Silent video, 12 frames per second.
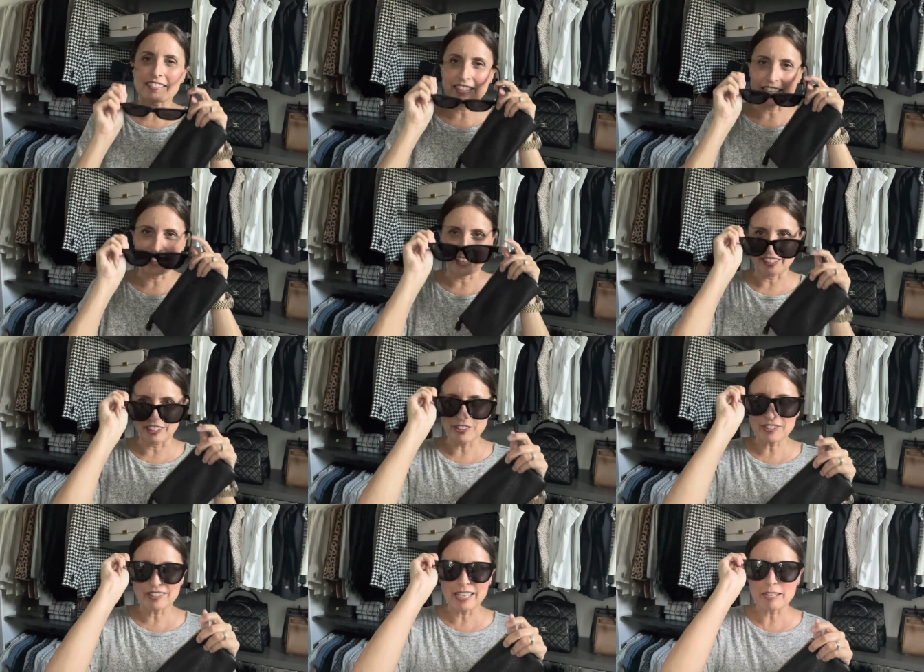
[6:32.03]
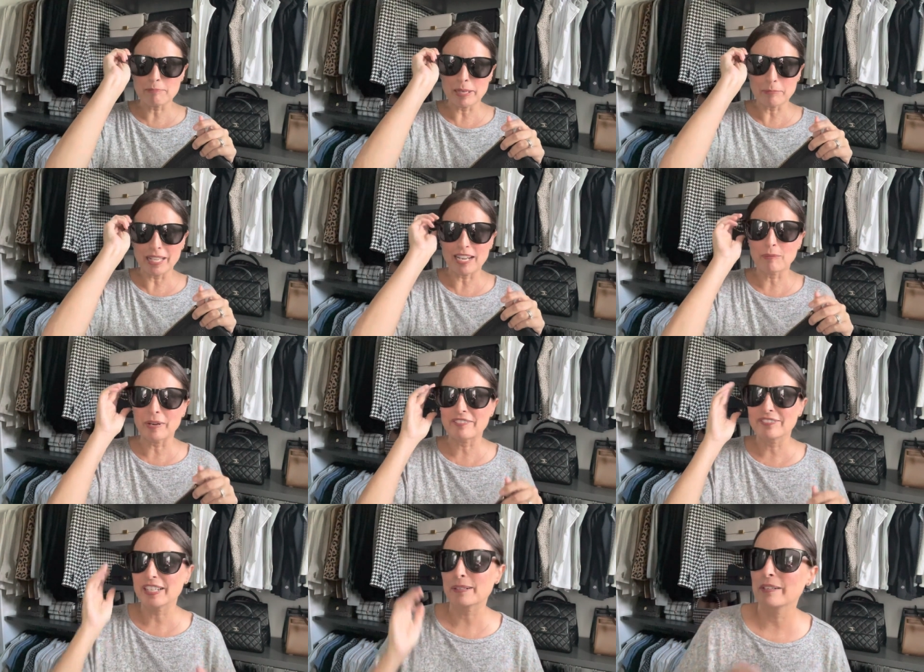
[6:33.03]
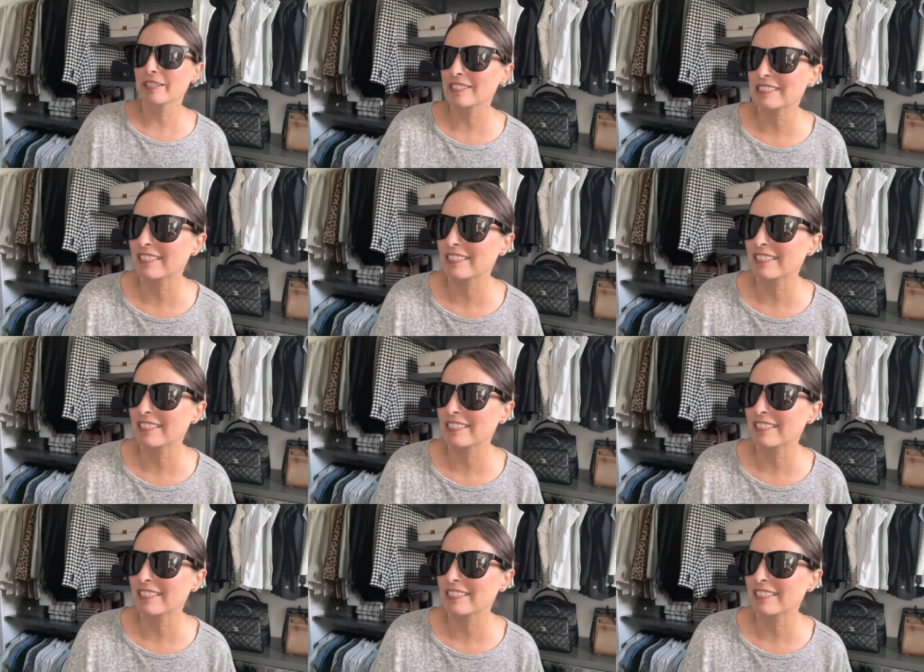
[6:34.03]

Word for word: They kind of look like my black wayfarers,